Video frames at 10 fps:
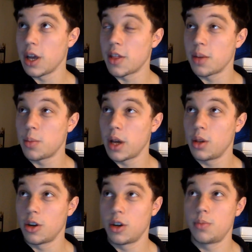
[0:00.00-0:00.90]
I think my
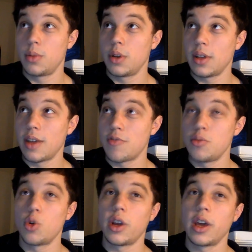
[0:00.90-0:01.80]
alarm every
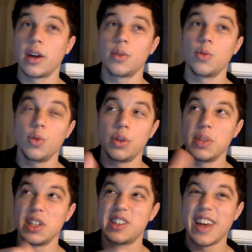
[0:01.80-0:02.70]
morning would
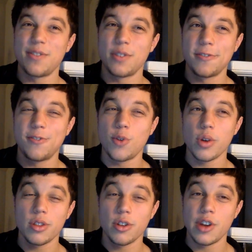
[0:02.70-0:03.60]
be set for
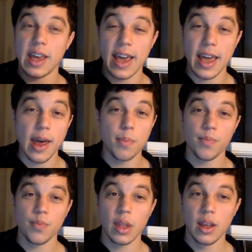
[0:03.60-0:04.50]
4:30 a.m.
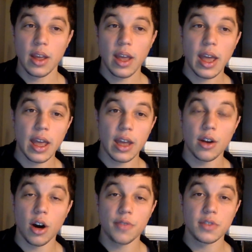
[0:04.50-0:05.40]

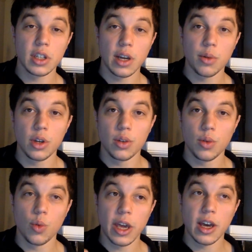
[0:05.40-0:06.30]
And often I would
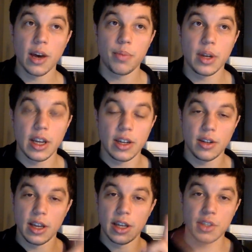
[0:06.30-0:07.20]
wake up and I'd
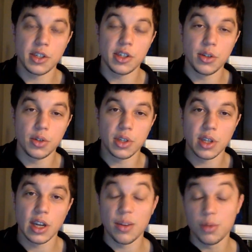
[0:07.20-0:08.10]
hit snooze
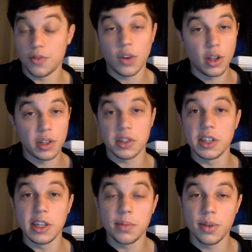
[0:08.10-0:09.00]
and I would fall
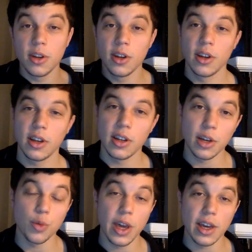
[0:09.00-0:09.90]
asleep and
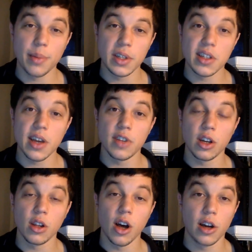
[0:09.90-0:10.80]
I'd wake up at seven
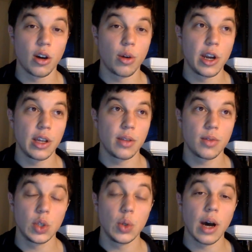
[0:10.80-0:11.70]
o'clock already
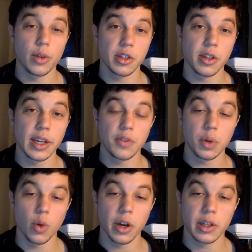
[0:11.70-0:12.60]
two hours late for
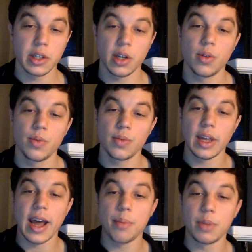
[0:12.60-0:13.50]
work. So
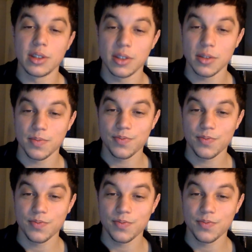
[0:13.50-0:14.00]
that happens.